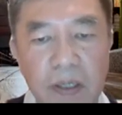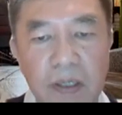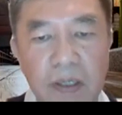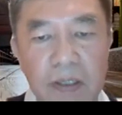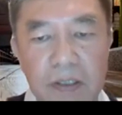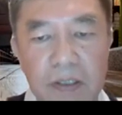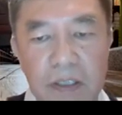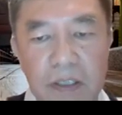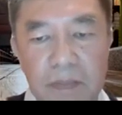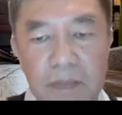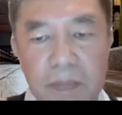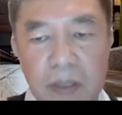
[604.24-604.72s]
and
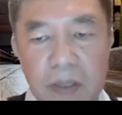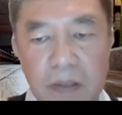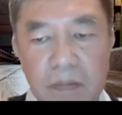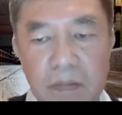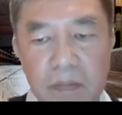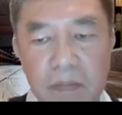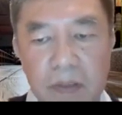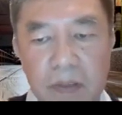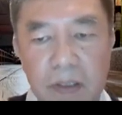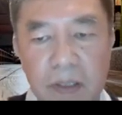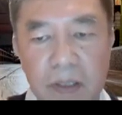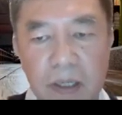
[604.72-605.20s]

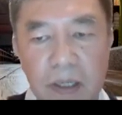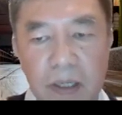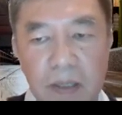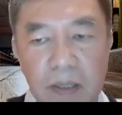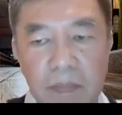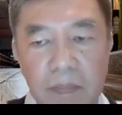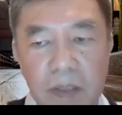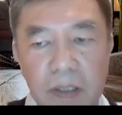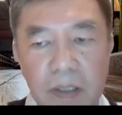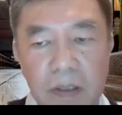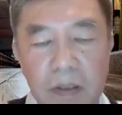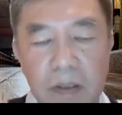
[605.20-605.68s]
expound the
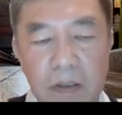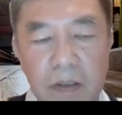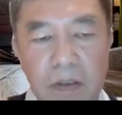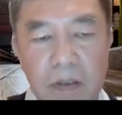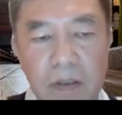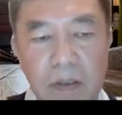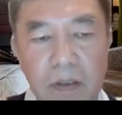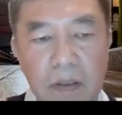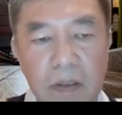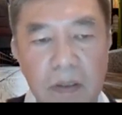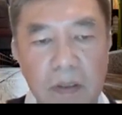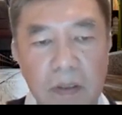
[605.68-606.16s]
Dharma.
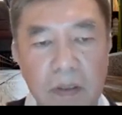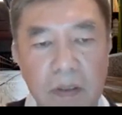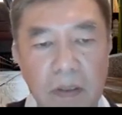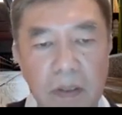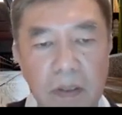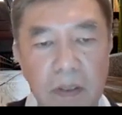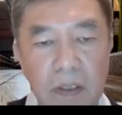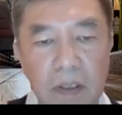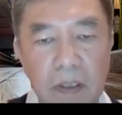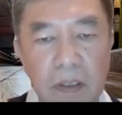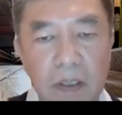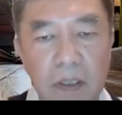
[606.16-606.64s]

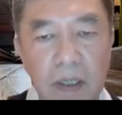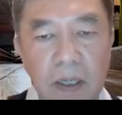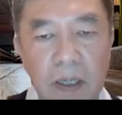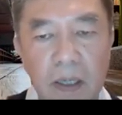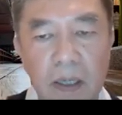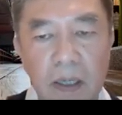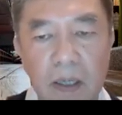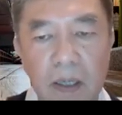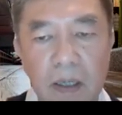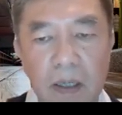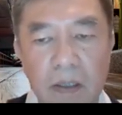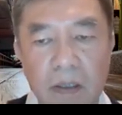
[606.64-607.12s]

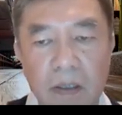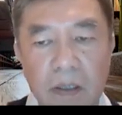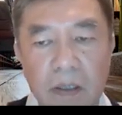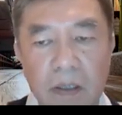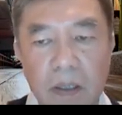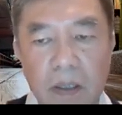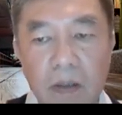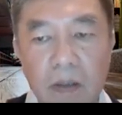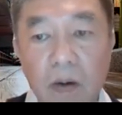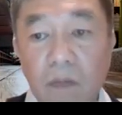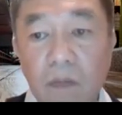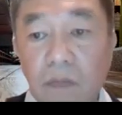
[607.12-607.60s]
And
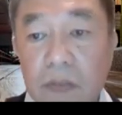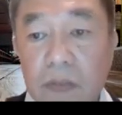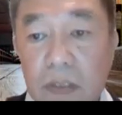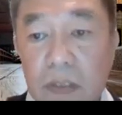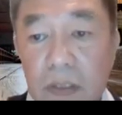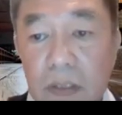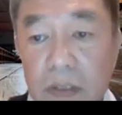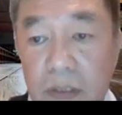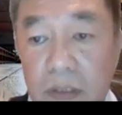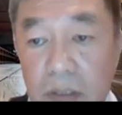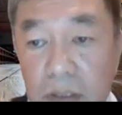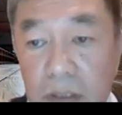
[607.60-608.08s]

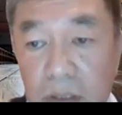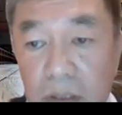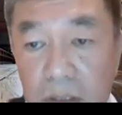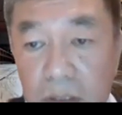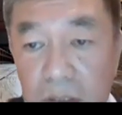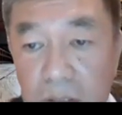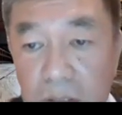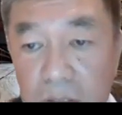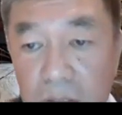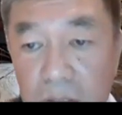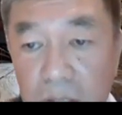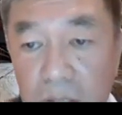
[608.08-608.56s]
obviously, this
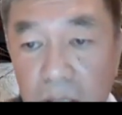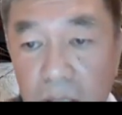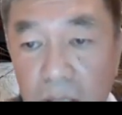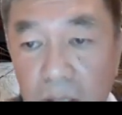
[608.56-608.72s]
is